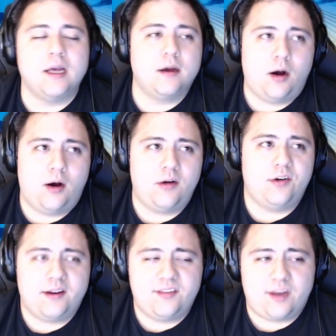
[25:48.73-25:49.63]
On our
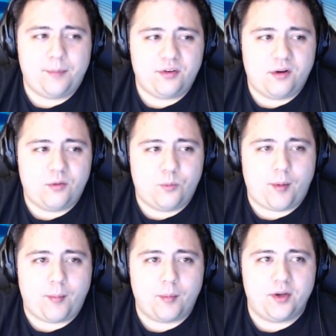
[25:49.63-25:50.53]
next episode, we'll
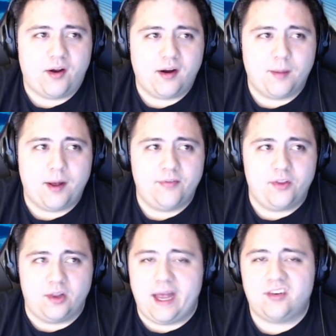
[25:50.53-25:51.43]
probably talk
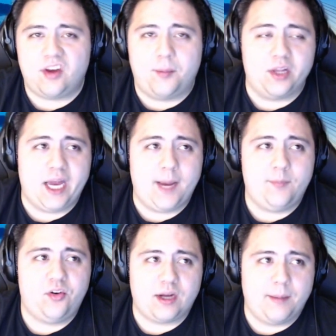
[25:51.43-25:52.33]
about the last couple of
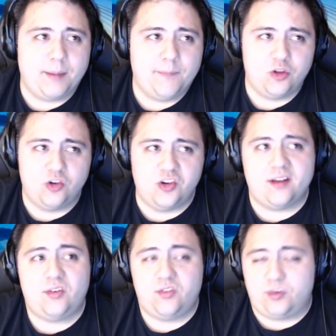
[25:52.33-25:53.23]
games here coming up for the
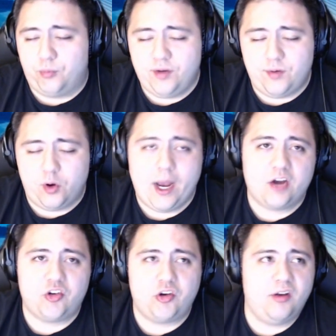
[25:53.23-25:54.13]
Jets, some preview
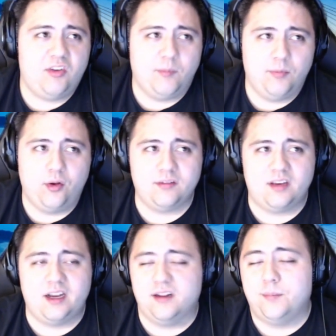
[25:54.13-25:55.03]
action, some
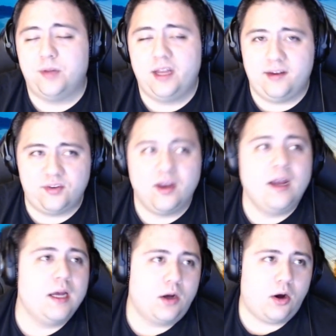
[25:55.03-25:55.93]
thoughts ahead of the playoffs,
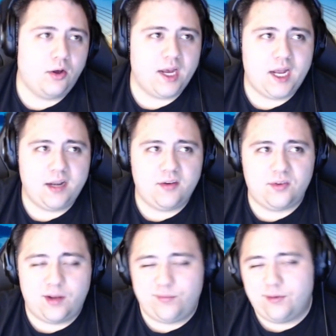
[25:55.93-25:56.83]
all that kind of
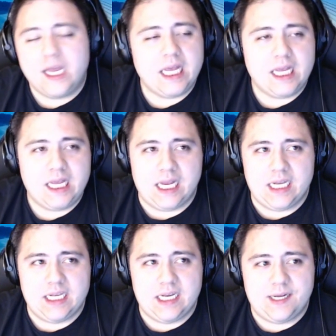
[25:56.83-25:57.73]
stuff.
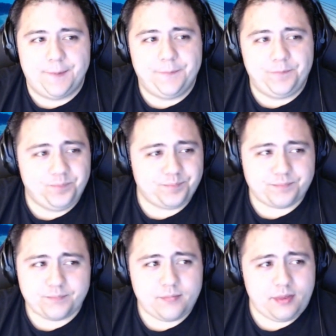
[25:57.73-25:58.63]
And uh,
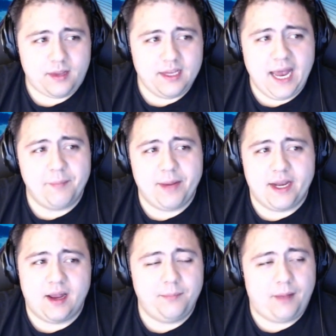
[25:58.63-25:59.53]
yeah,
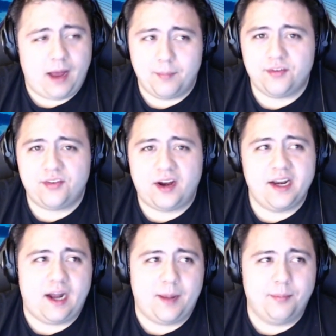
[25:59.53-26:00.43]
man, I'm I'm
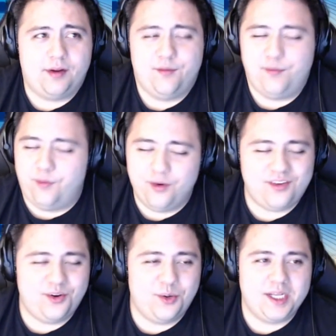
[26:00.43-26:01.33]
excited. I'm looking
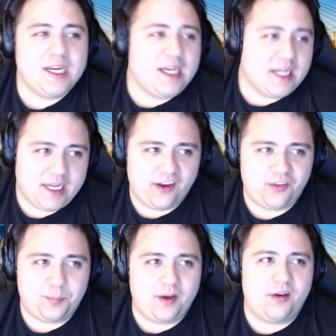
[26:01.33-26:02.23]
forward to it.
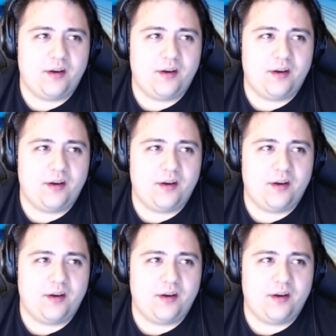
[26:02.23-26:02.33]
It's been